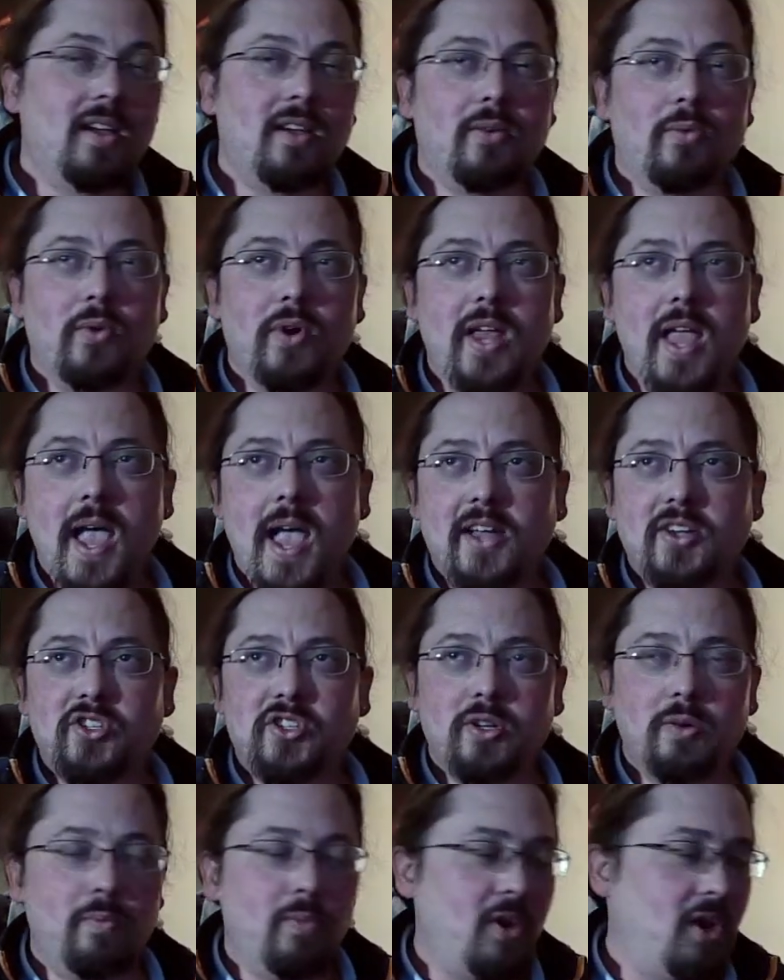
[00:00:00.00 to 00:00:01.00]

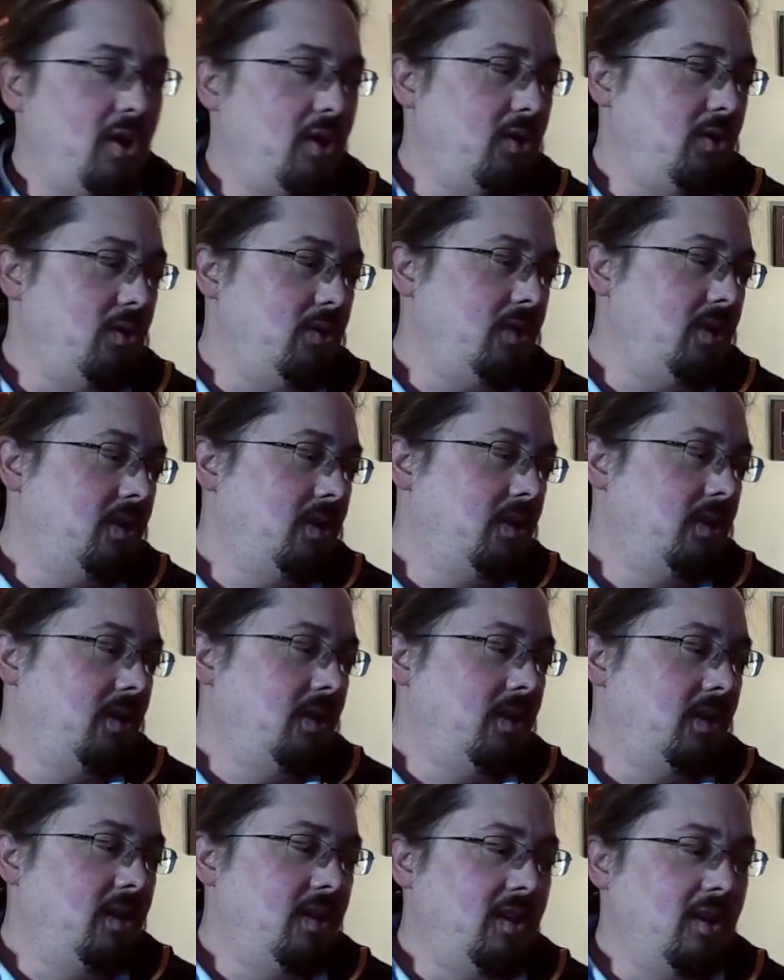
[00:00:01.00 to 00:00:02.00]
reaction mode,
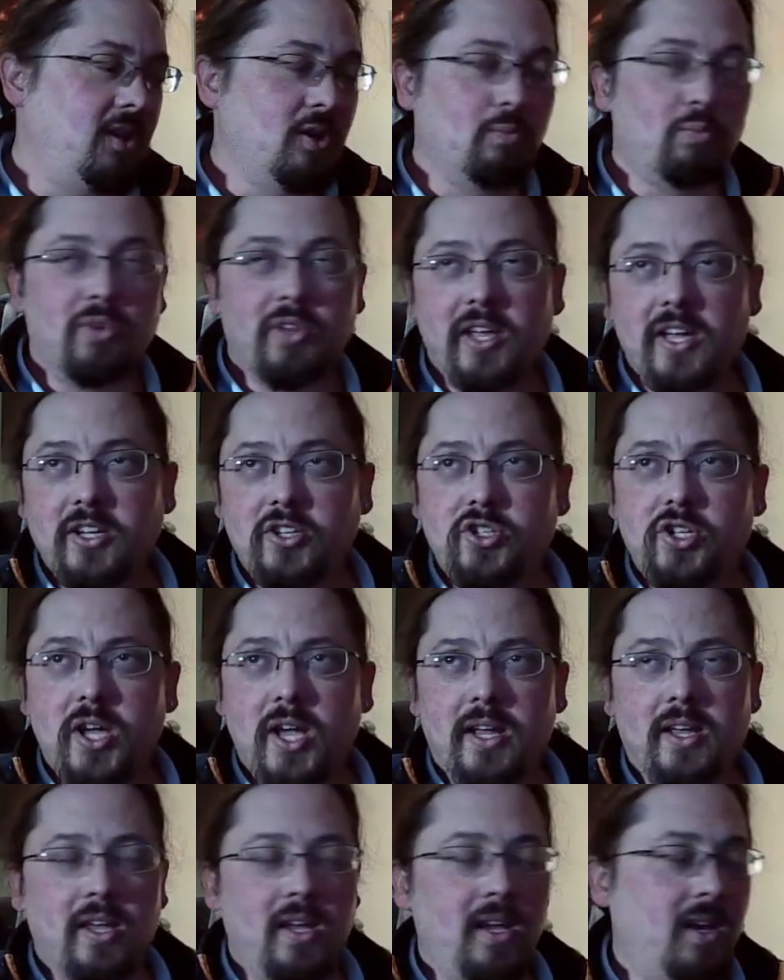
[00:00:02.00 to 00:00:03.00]
your play
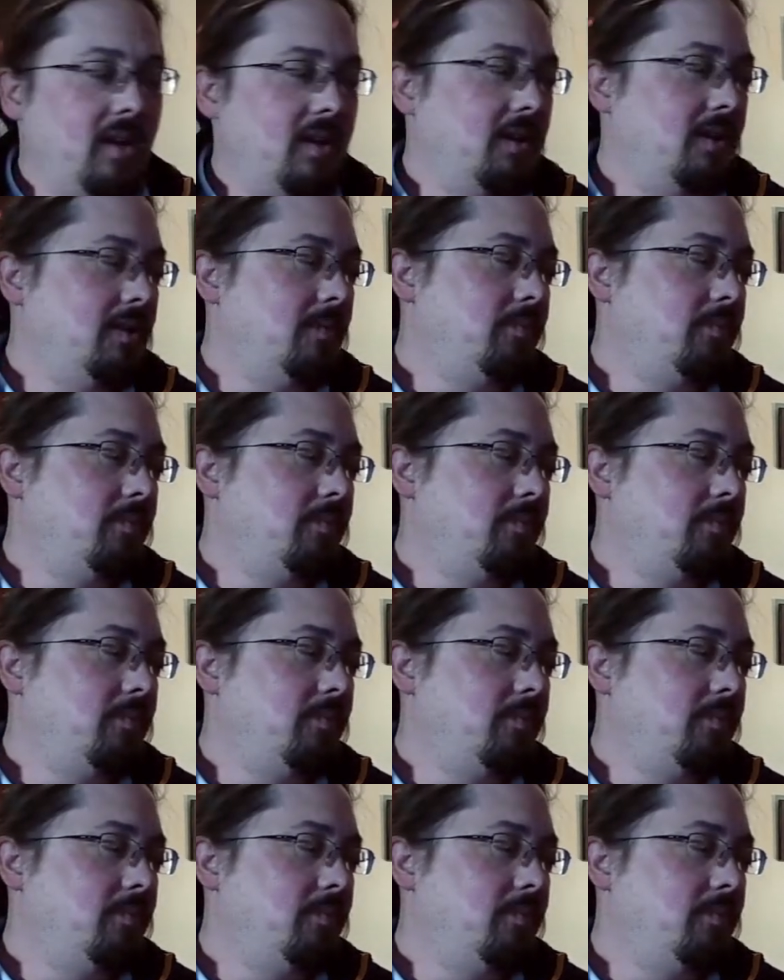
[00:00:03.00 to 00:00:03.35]
checking.